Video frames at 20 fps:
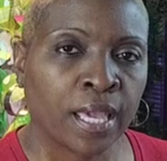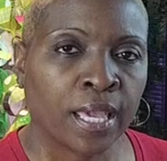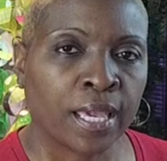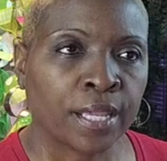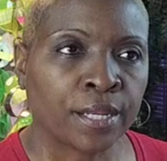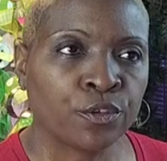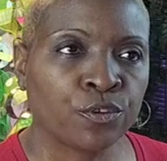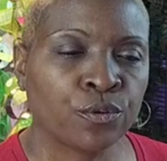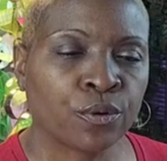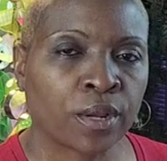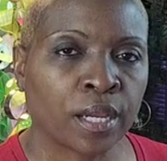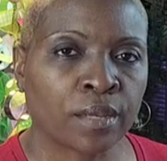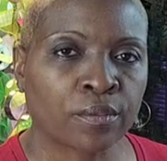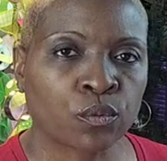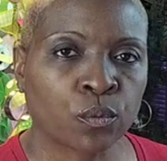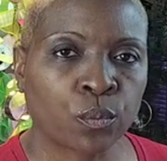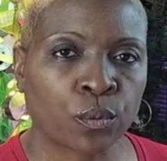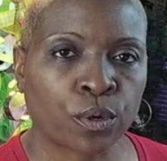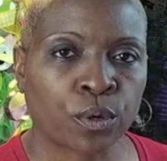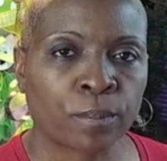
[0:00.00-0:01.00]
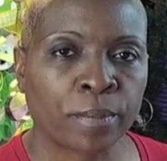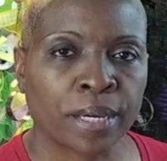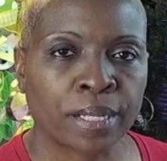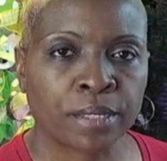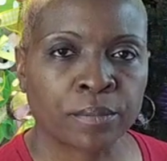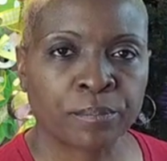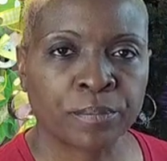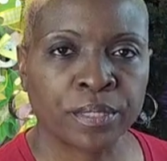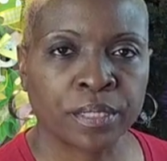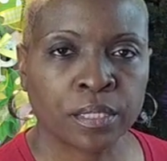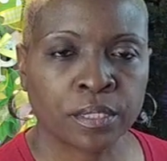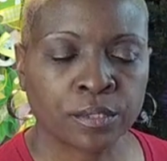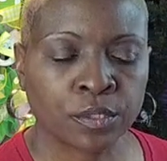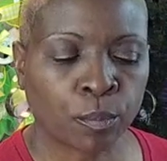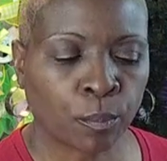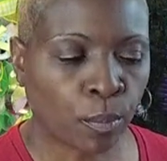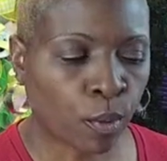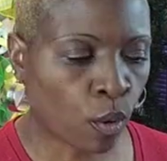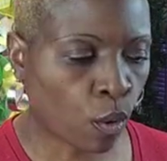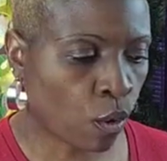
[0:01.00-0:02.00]
and you don't have to worry about it peeling
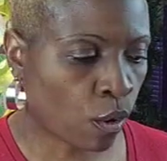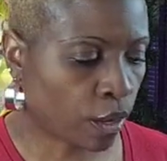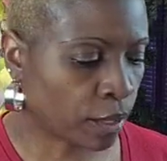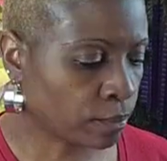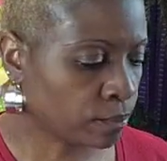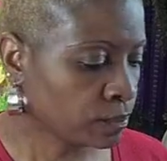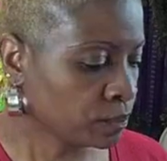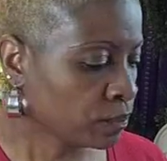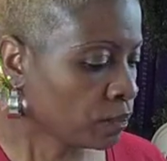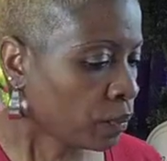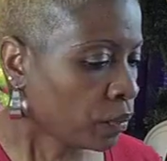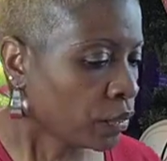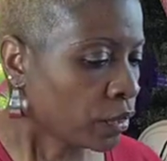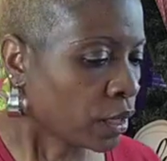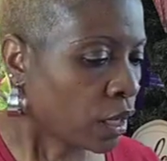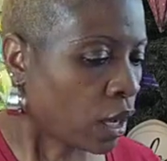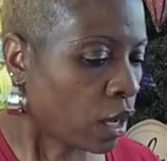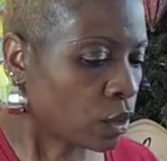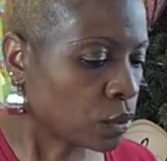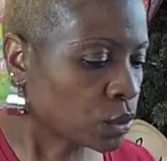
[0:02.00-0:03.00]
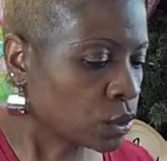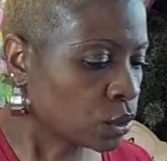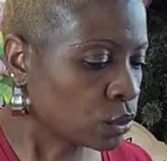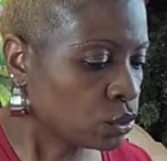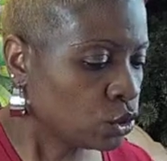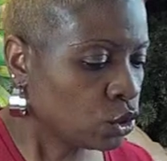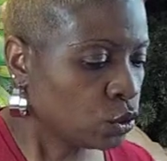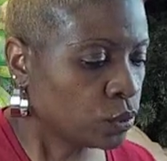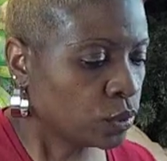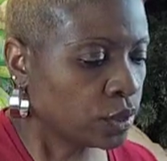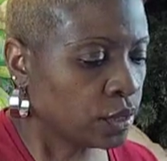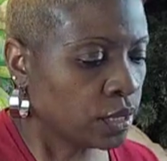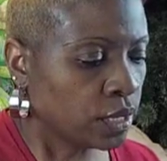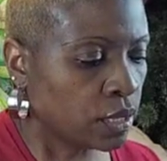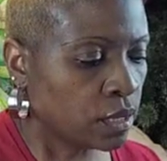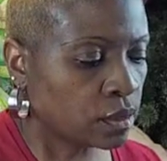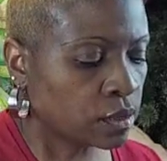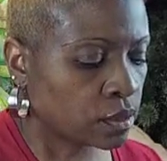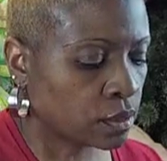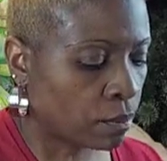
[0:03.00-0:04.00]
apart. Also, you would
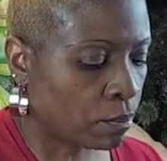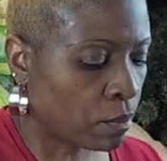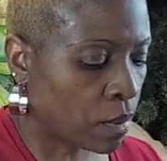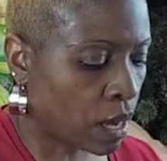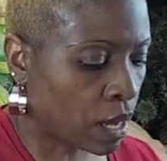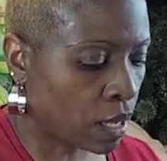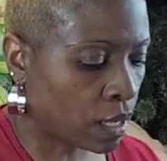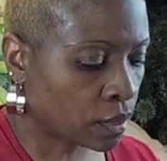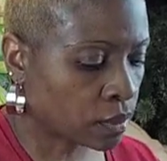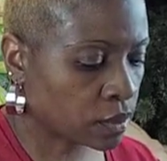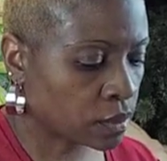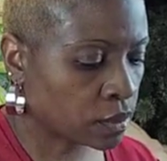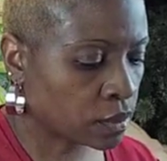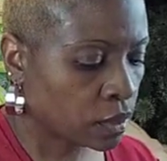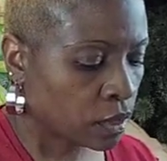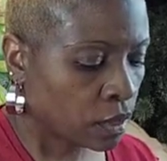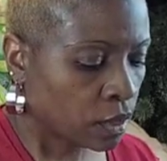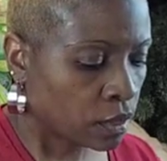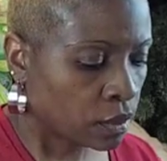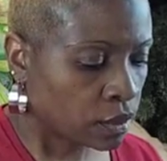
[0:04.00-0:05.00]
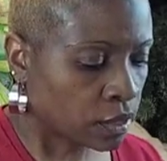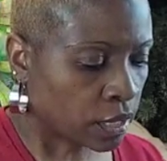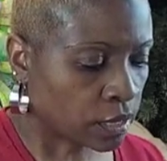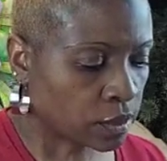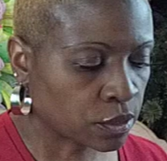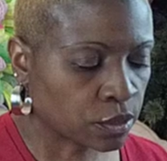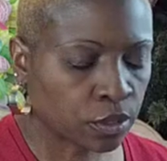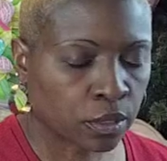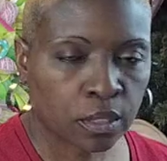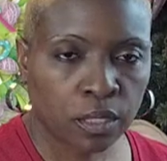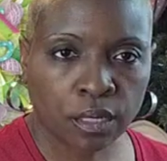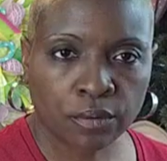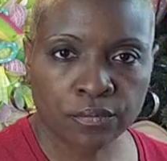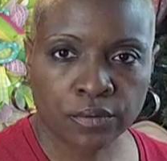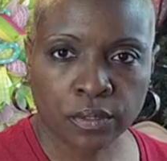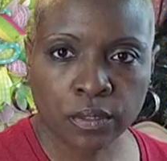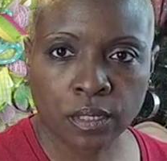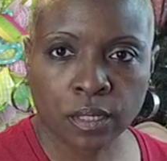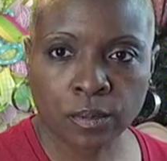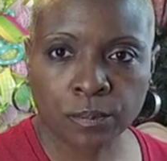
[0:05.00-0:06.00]
need some moss. That's to
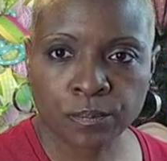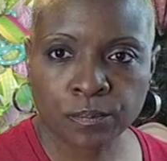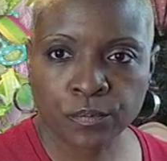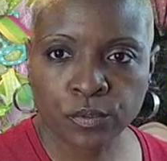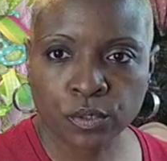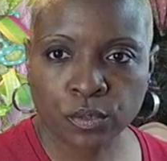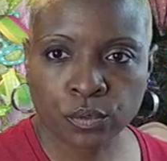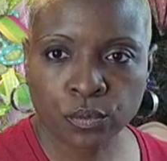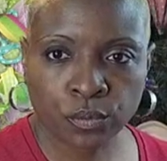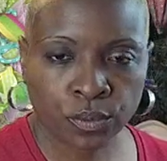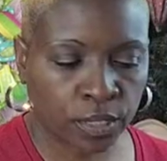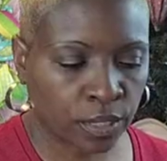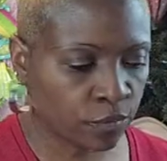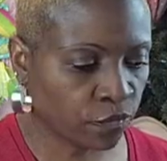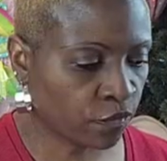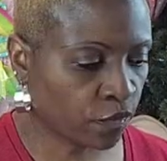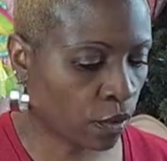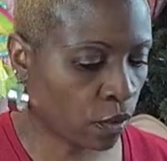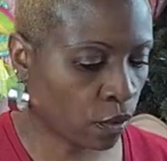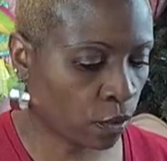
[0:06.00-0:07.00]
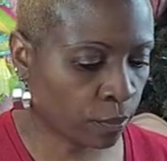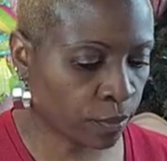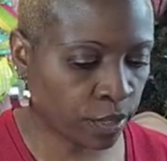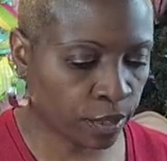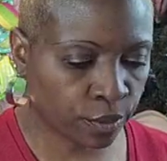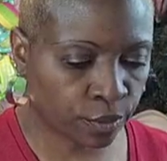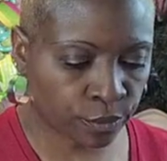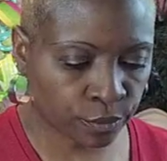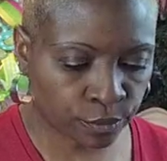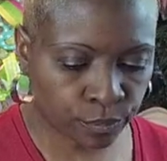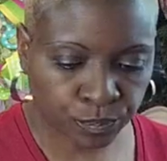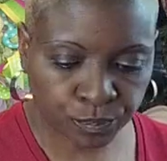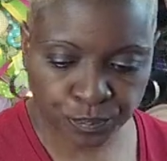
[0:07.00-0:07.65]
cover up your green foam here.